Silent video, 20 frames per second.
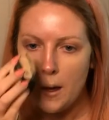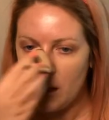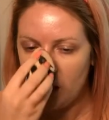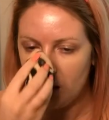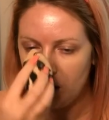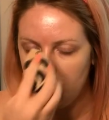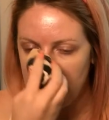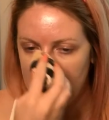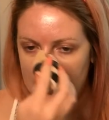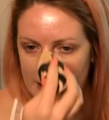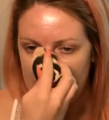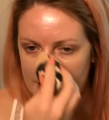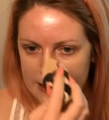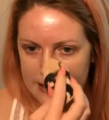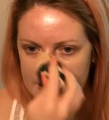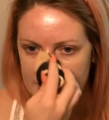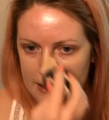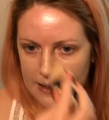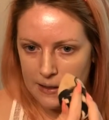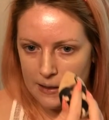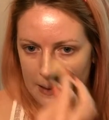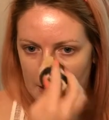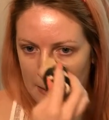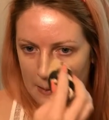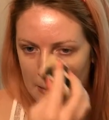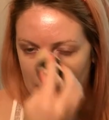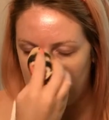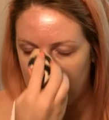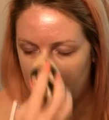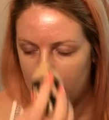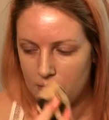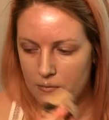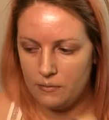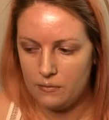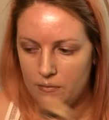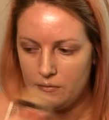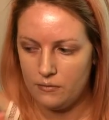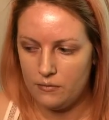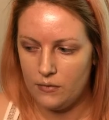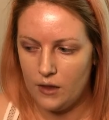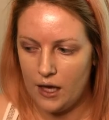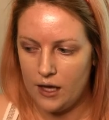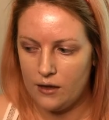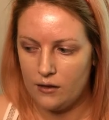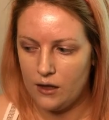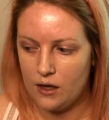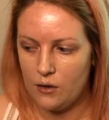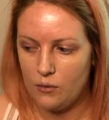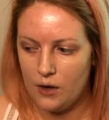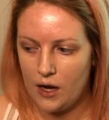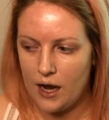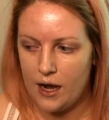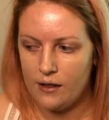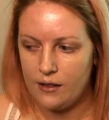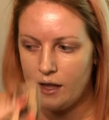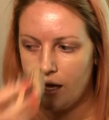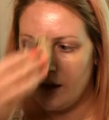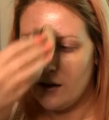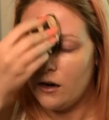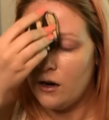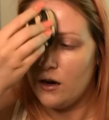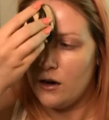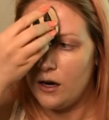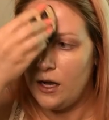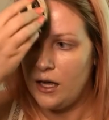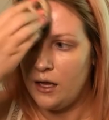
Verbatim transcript: luminizing like a liquid highlighter